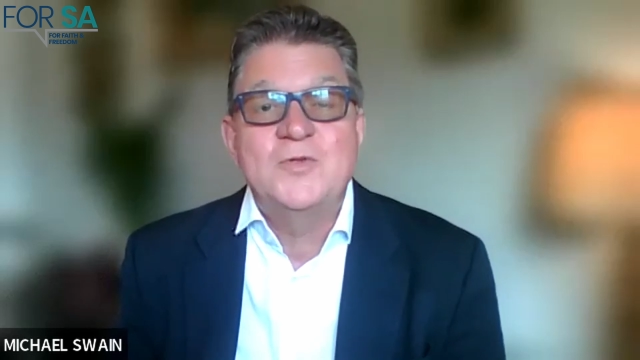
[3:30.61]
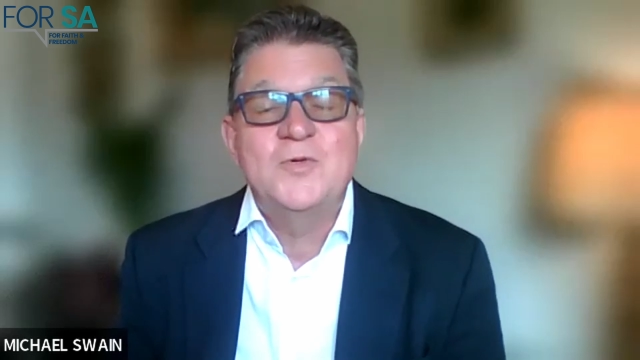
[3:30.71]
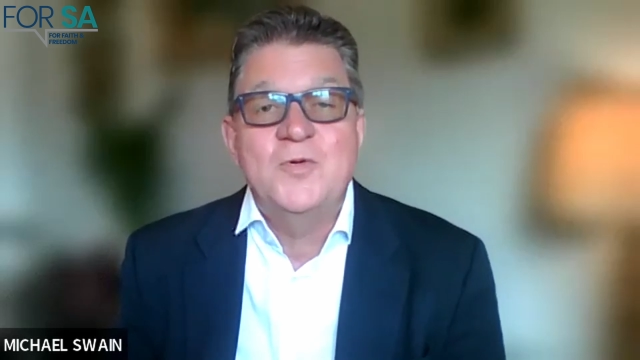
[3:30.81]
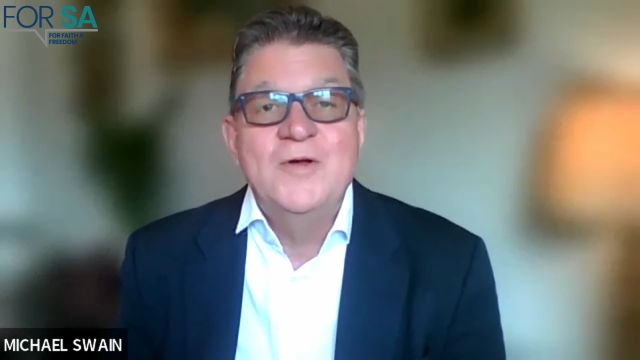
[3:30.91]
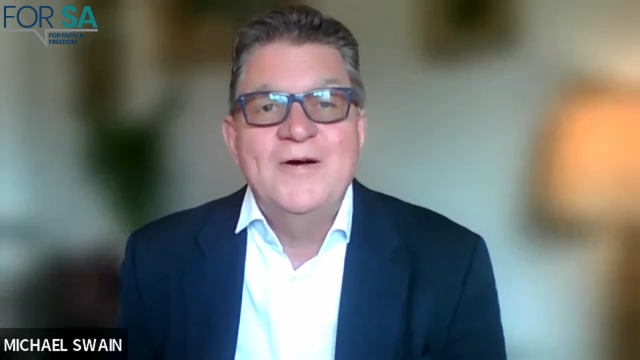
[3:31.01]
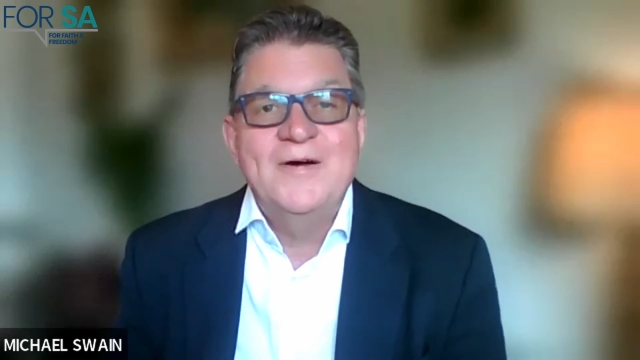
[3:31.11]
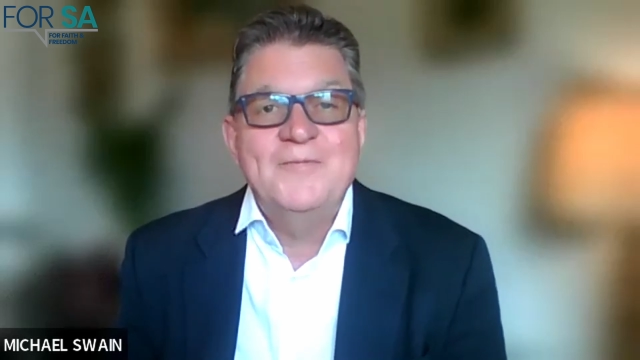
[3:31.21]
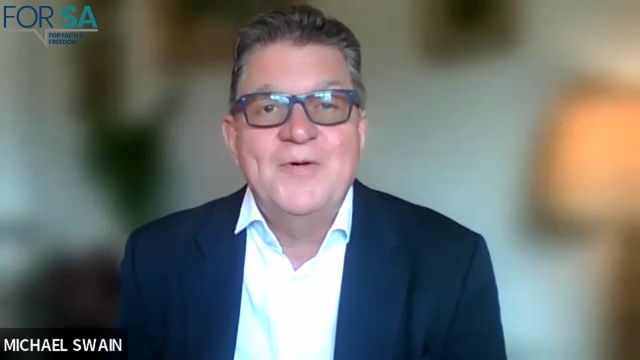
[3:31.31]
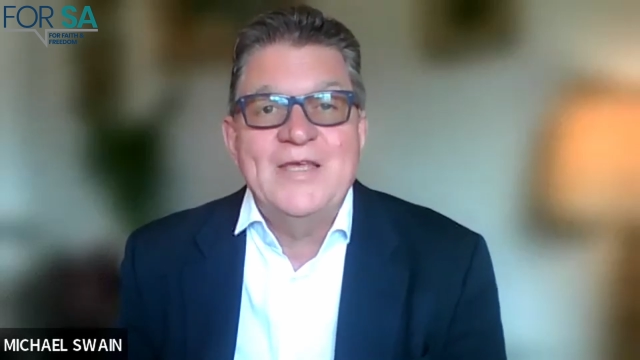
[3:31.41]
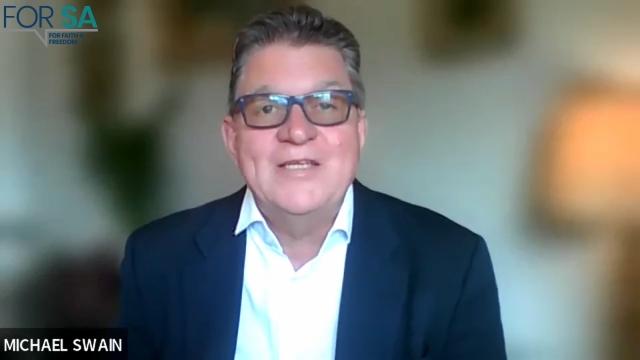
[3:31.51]
or
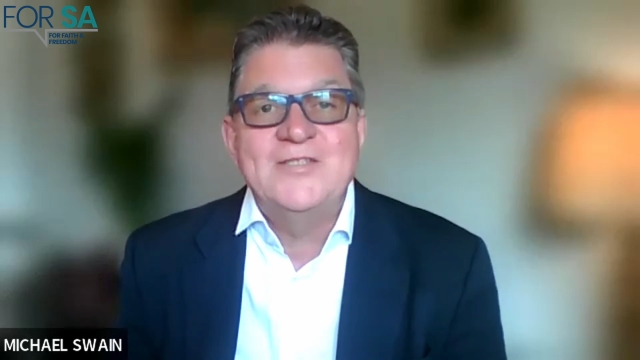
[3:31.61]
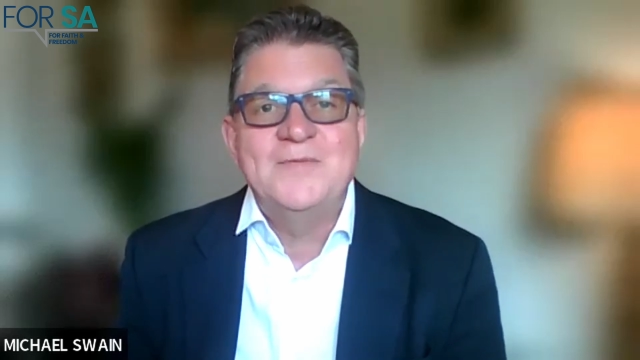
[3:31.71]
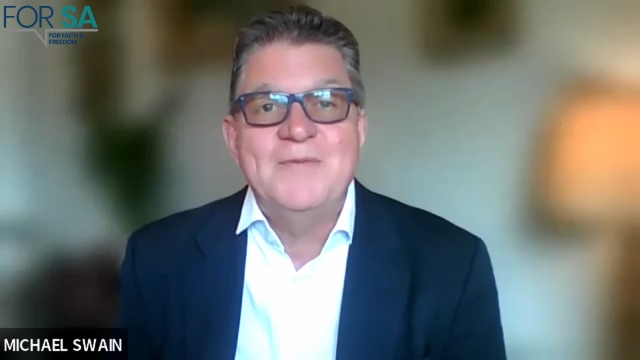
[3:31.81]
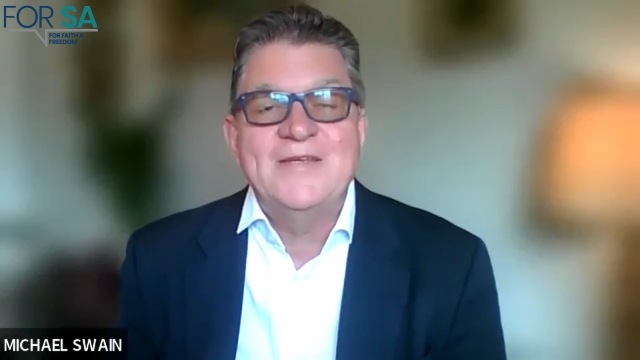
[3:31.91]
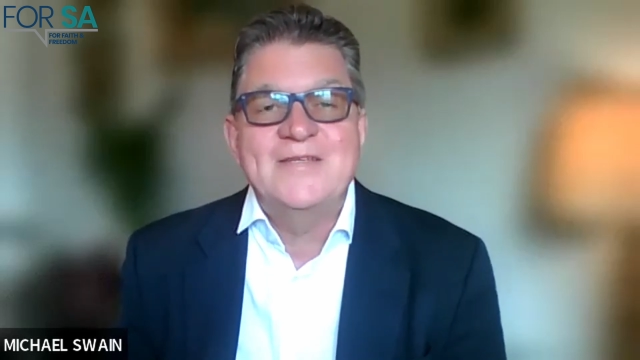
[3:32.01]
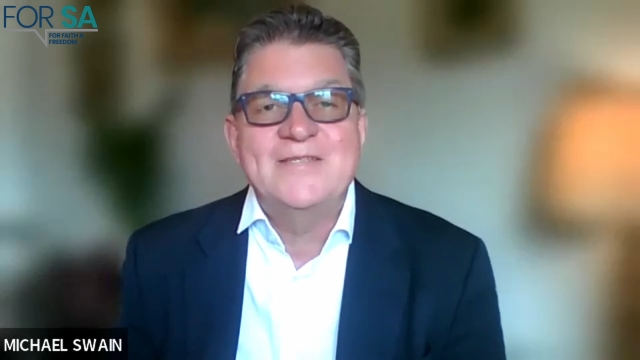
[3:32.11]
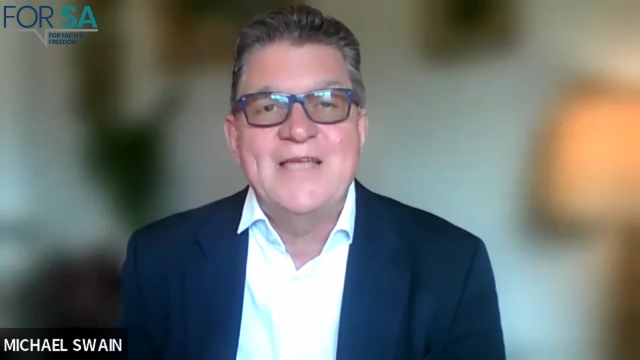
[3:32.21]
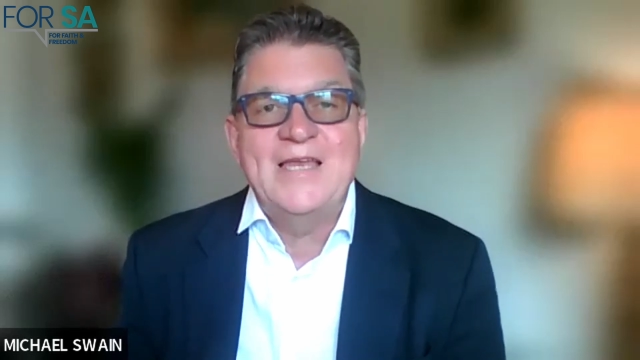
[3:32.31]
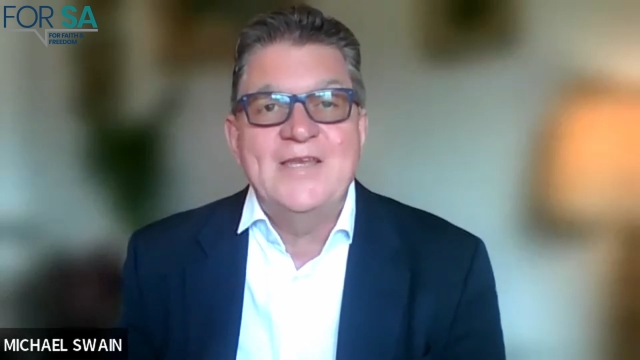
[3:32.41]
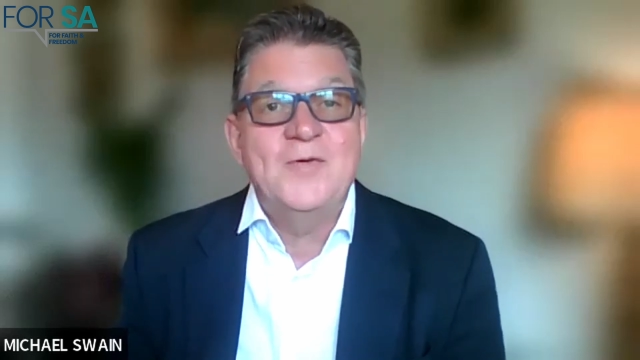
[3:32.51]
what they should be
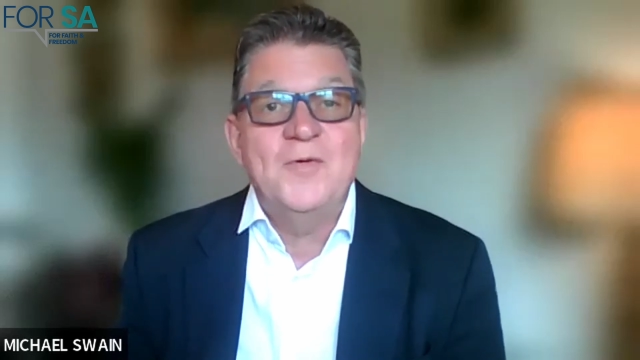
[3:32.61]
understanding,